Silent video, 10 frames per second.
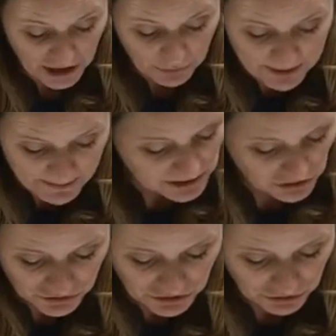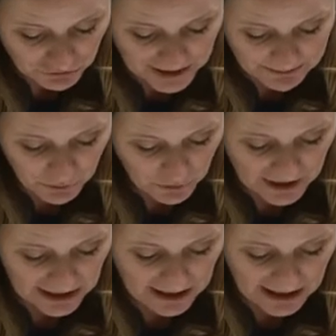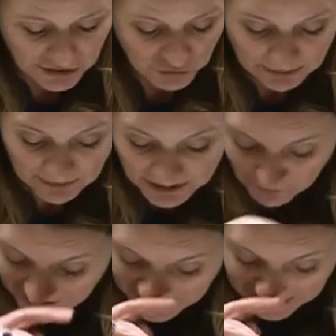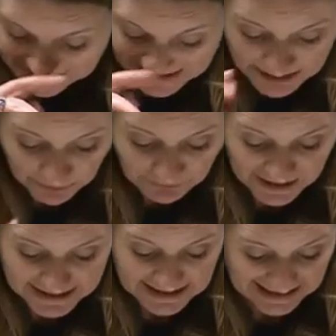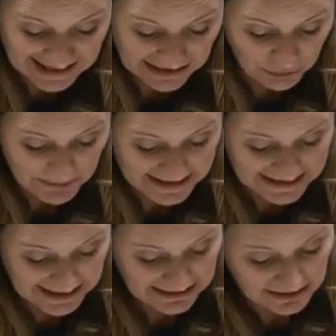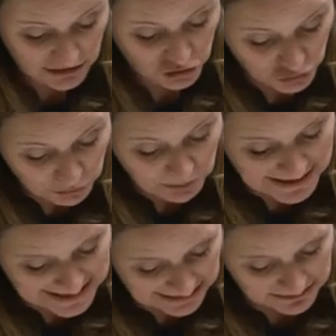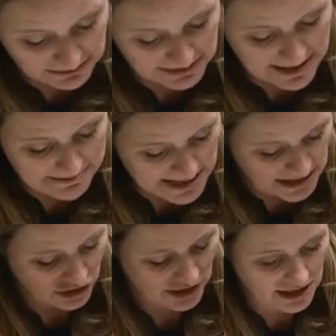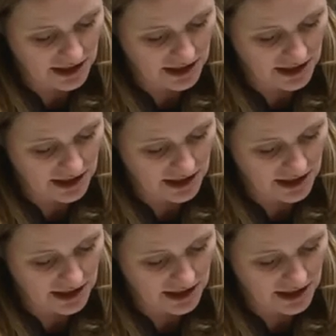We must not tolerate poor care and treatment and any provider that cannot meet standards should be tackled immediately,